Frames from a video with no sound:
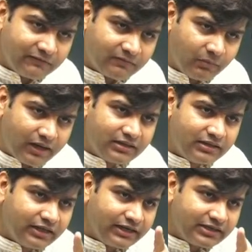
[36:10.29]
but
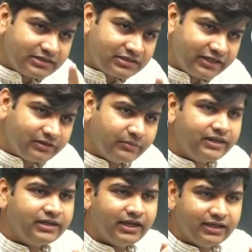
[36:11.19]
that statement
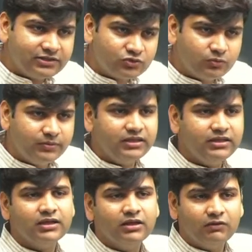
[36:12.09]
has to
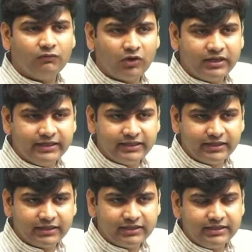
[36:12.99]
be
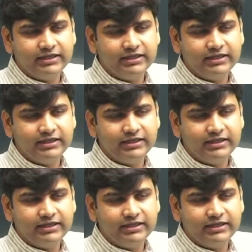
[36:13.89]
voluntarily.